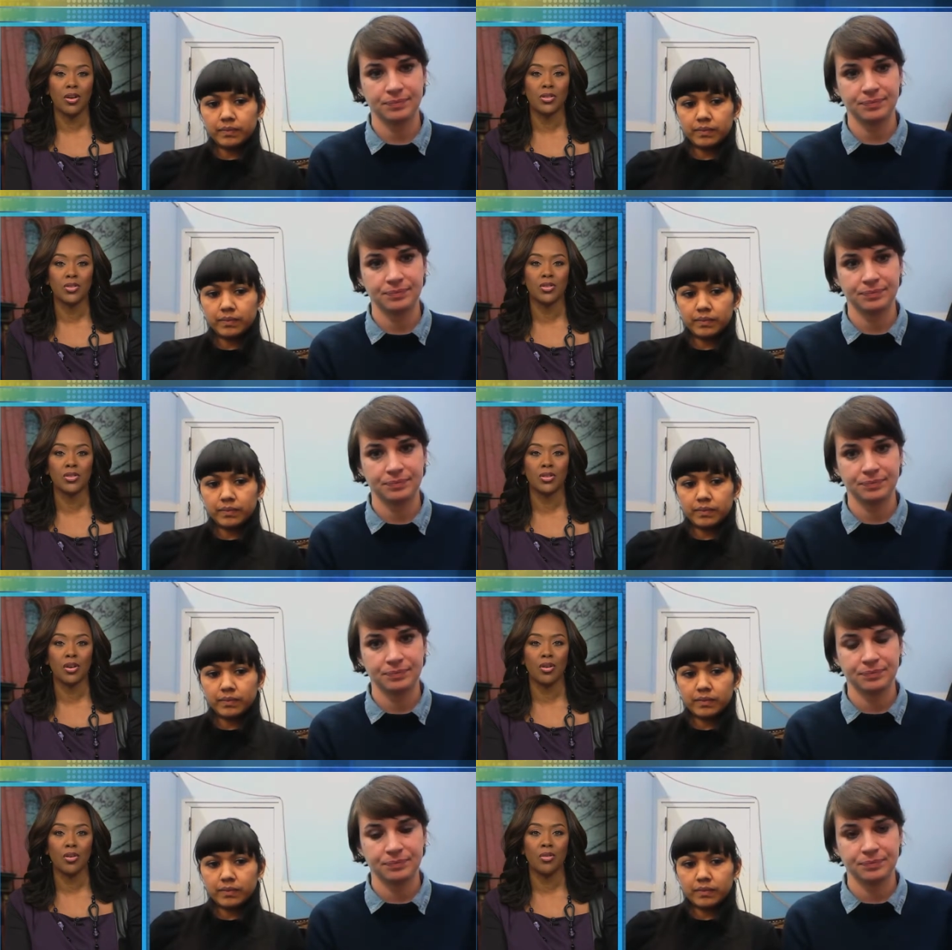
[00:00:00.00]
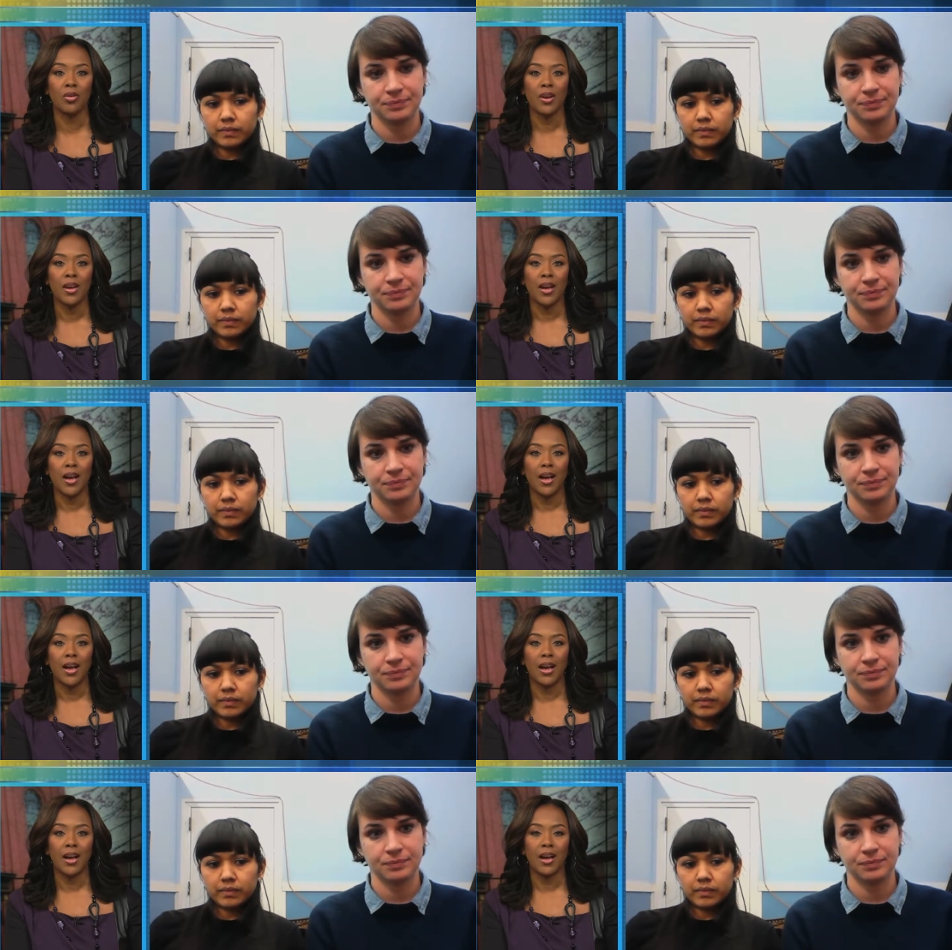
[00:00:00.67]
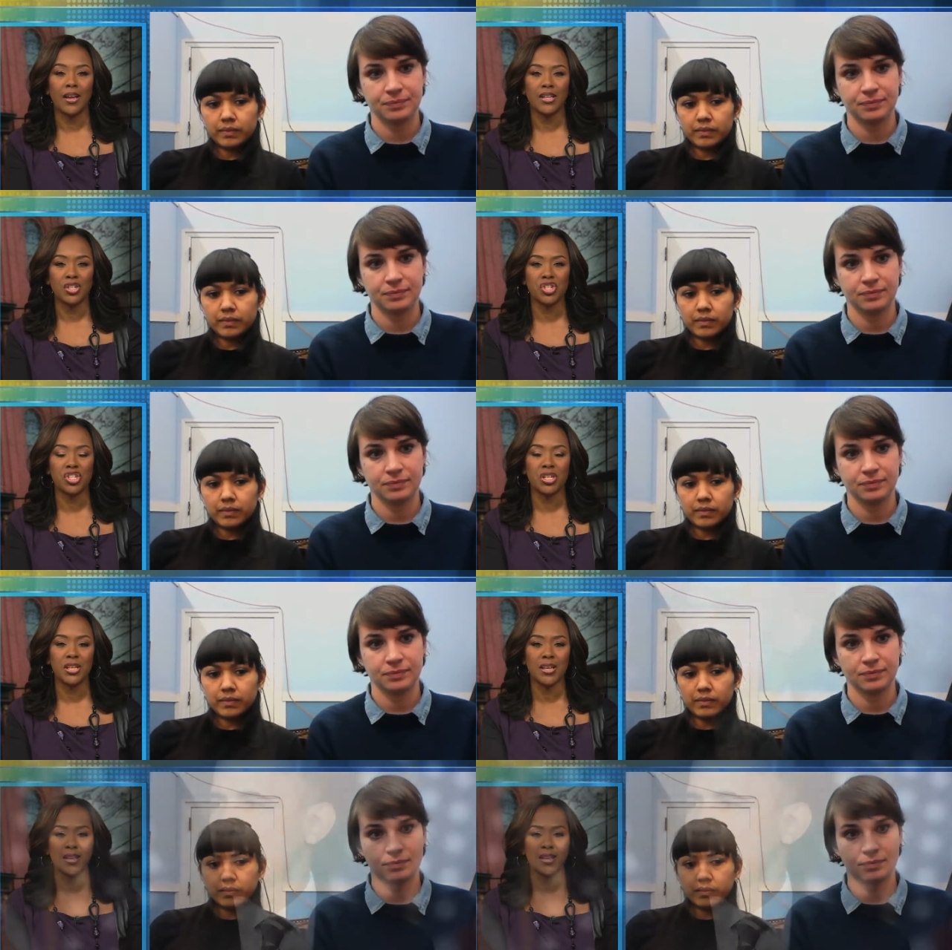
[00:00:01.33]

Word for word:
Speaker 1: So uh, is she